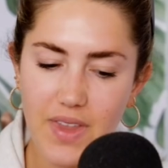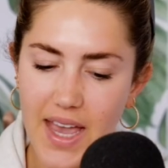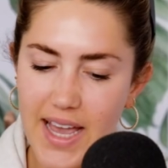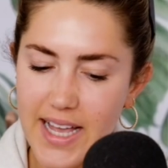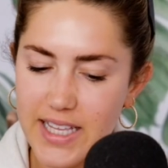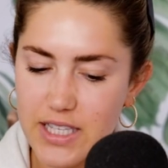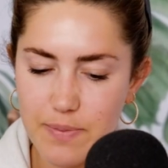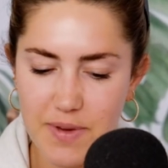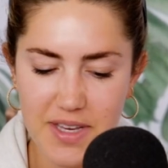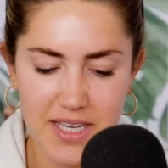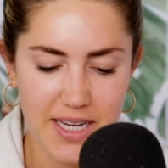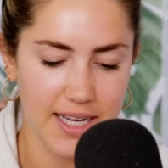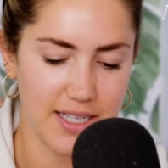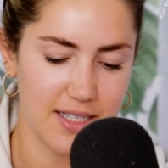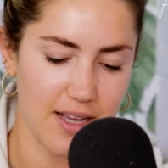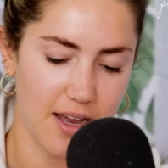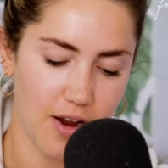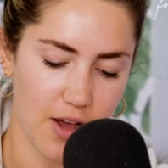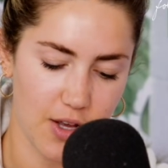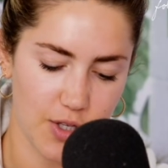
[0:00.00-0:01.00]
It's me, Tinx,
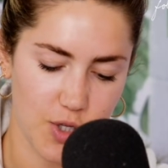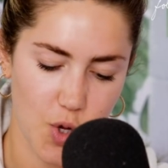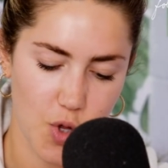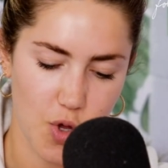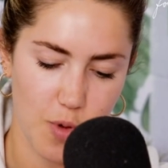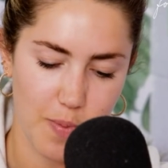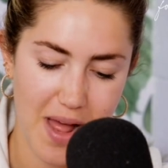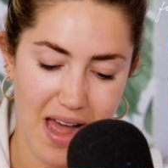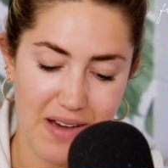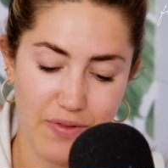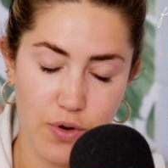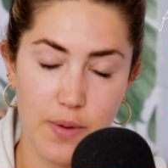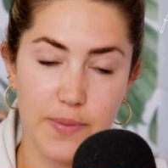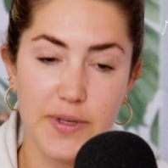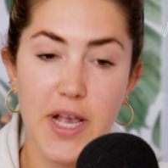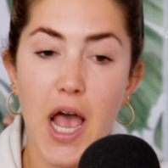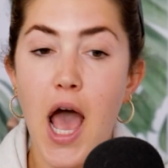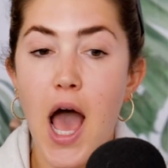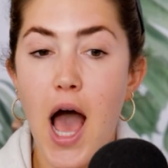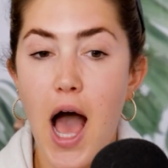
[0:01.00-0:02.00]
on all social platforms.
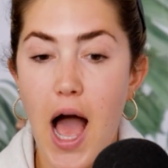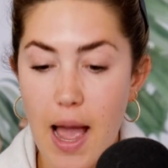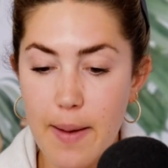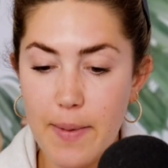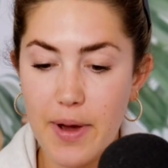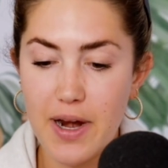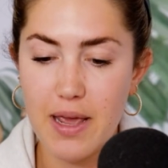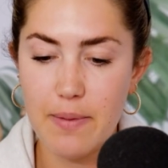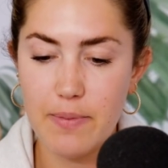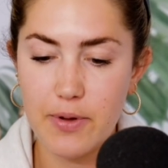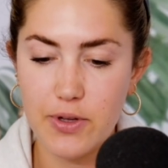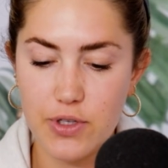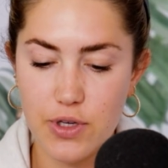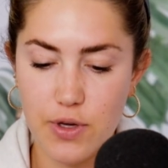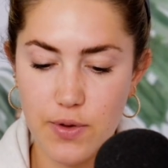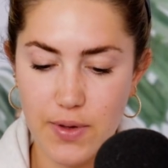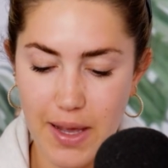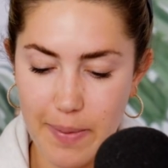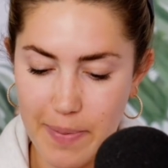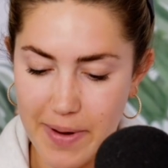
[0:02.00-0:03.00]
I'm unable
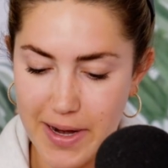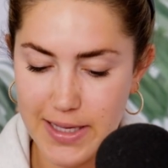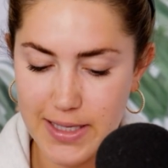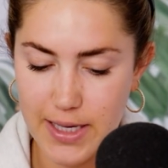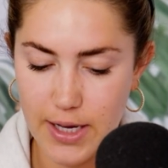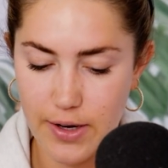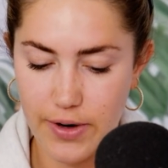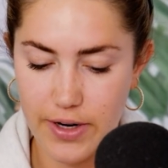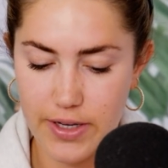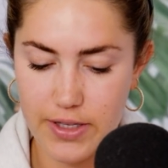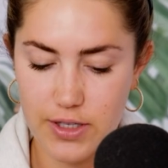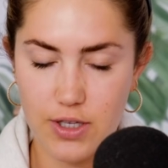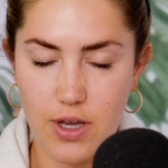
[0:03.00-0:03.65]
to keep any secrets,